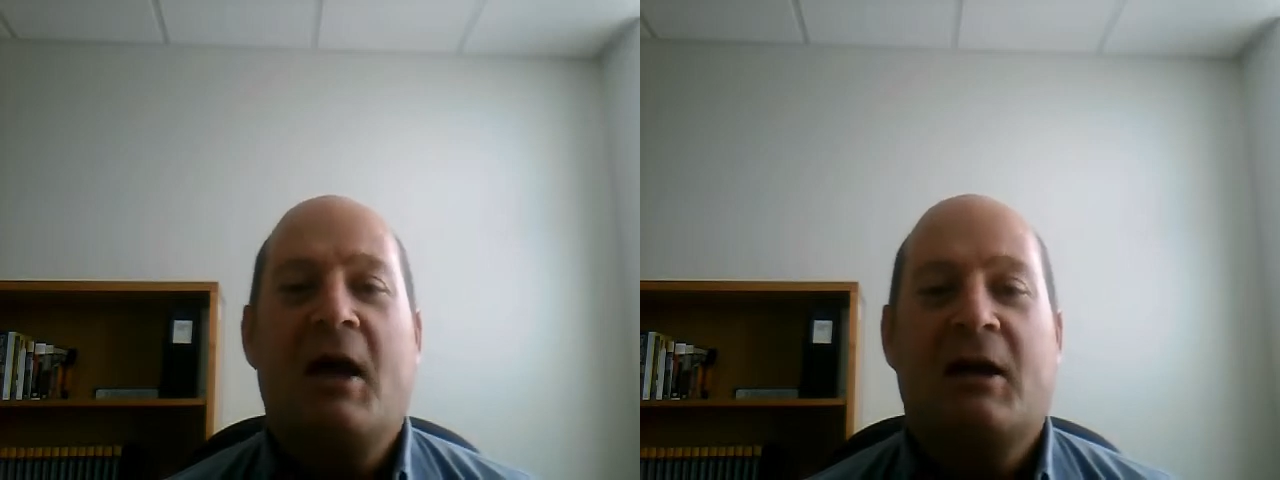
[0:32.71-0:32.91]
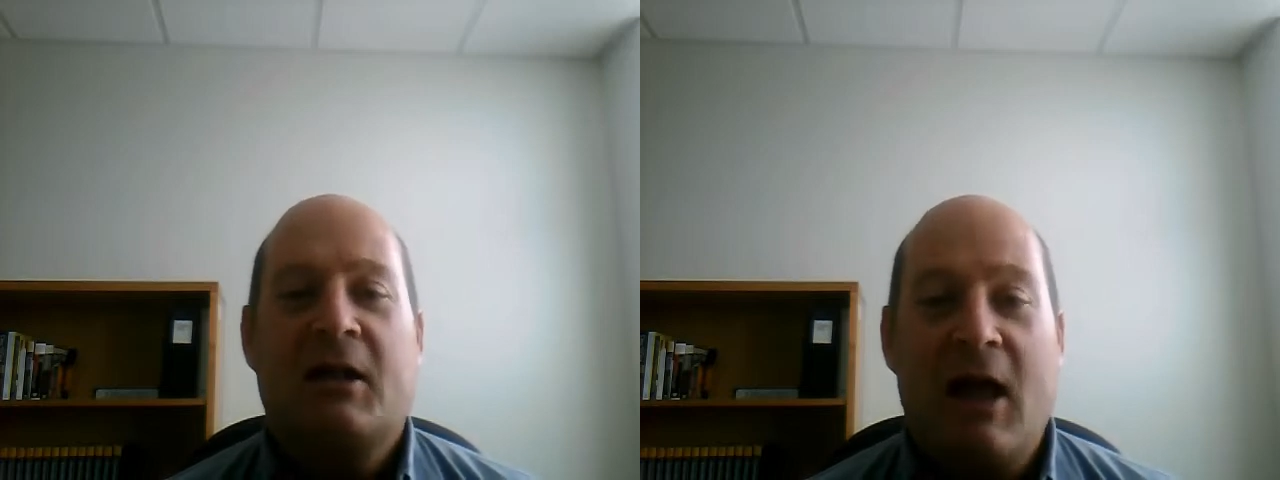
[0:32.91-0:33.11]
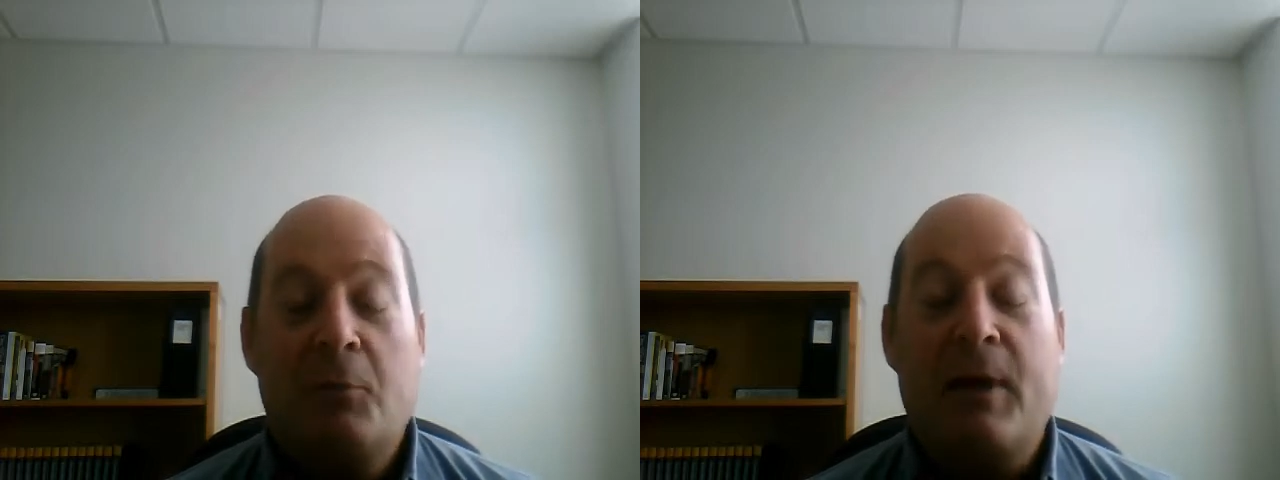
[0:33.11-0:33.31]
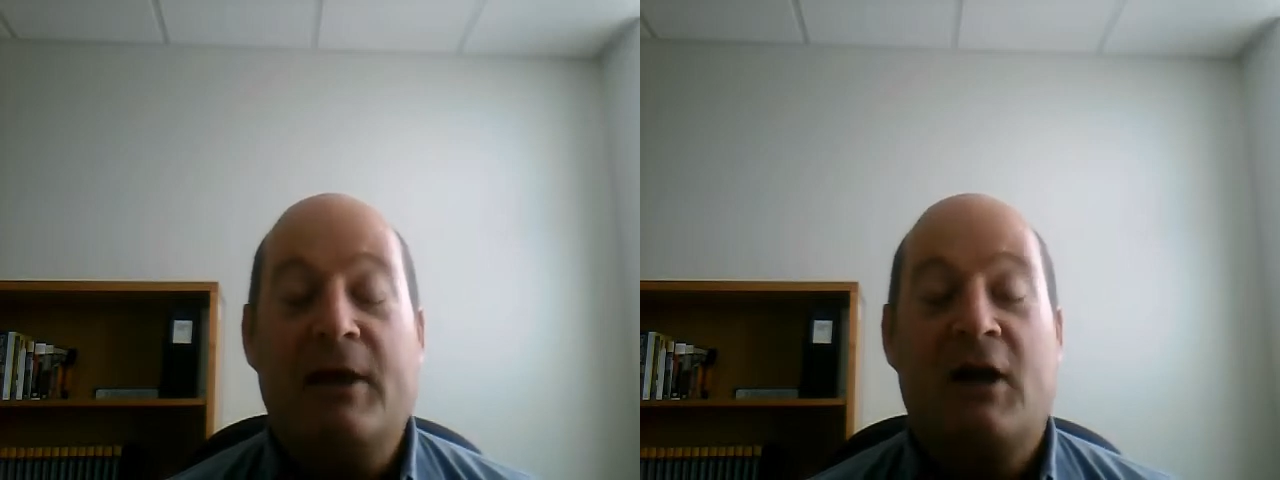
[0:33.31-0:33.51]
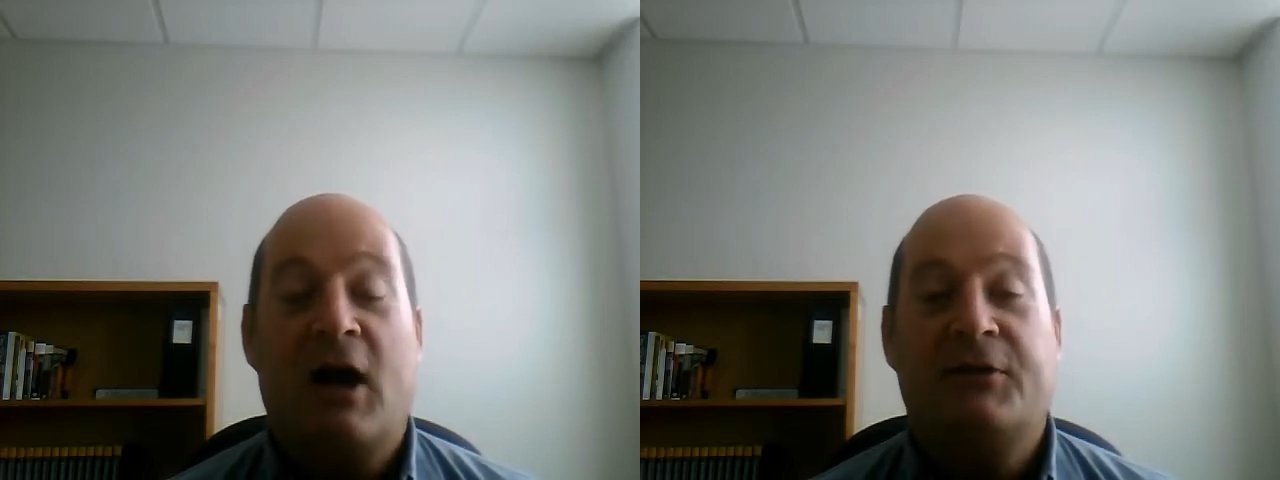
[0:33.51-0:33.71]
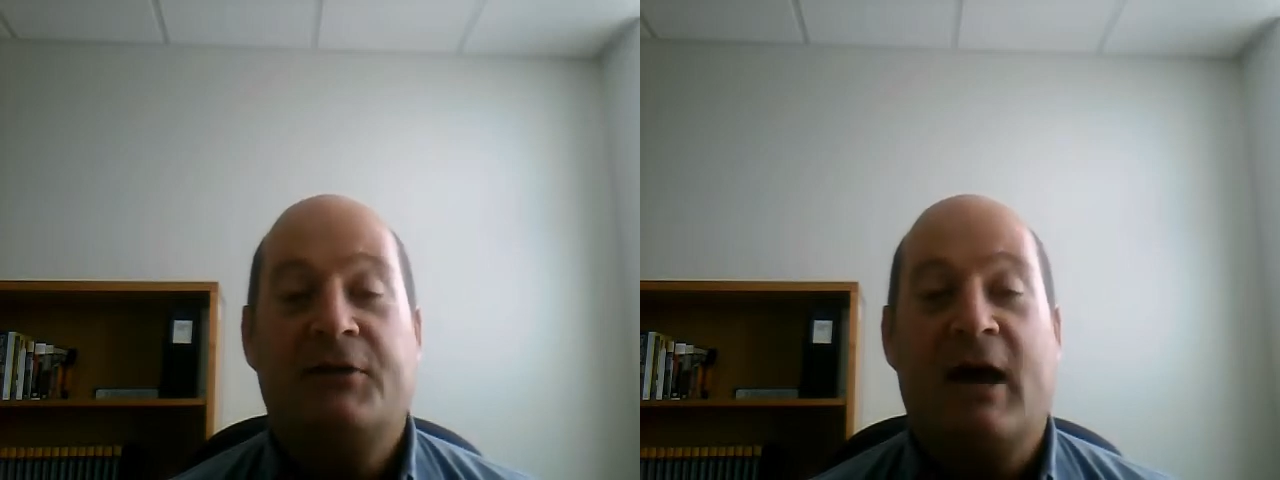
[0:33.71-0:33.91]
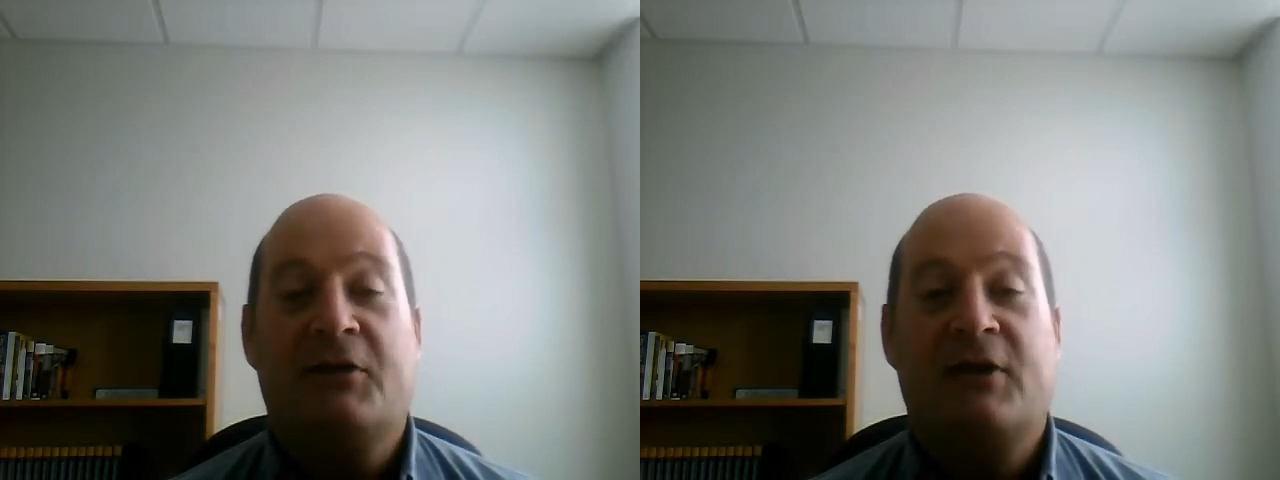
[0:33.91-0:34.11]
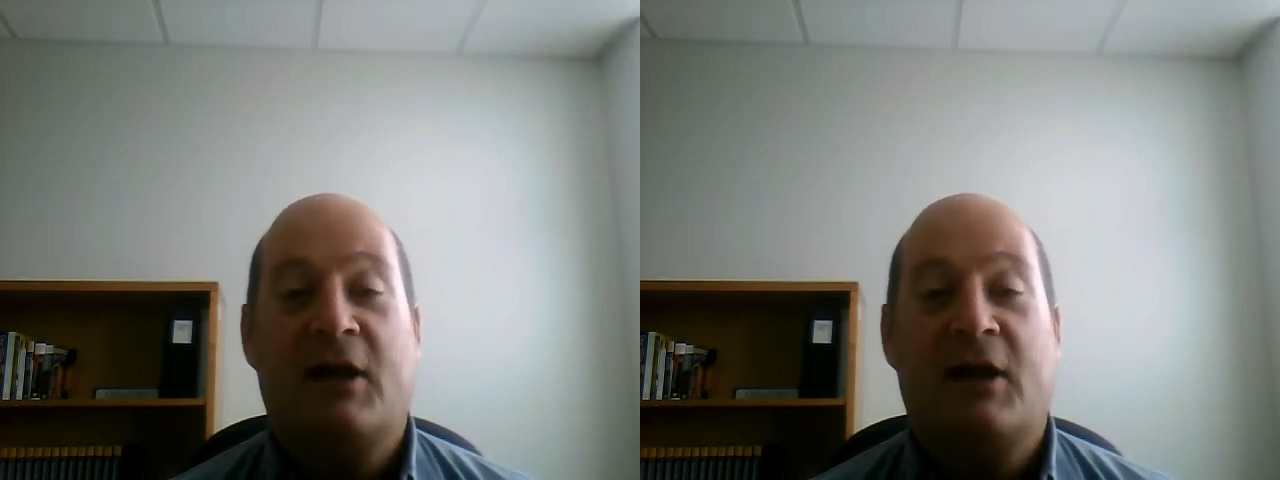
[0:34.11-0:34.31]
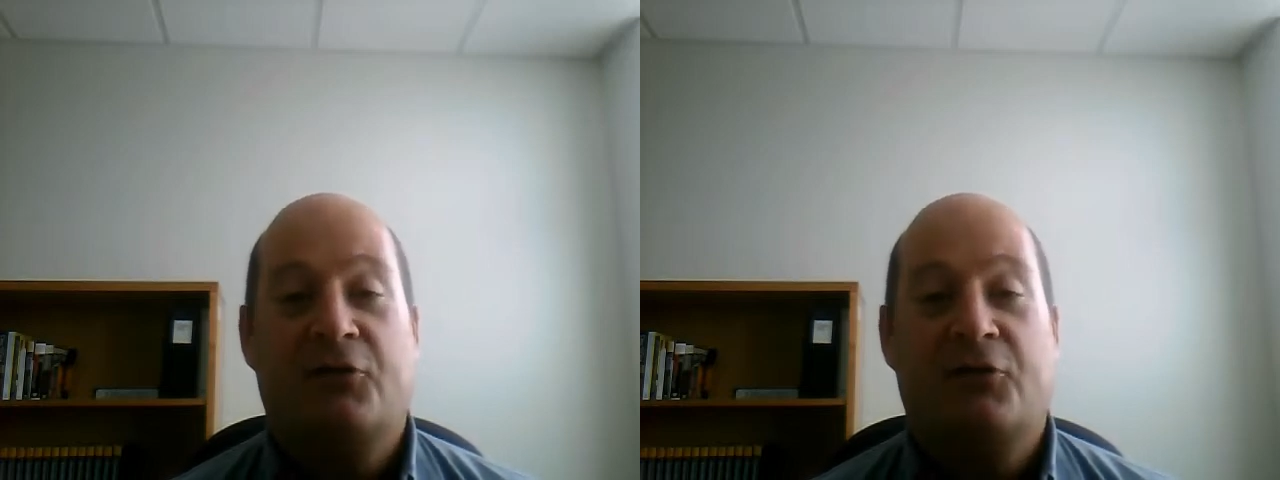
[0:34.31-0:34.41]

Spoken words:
cloud-based contact center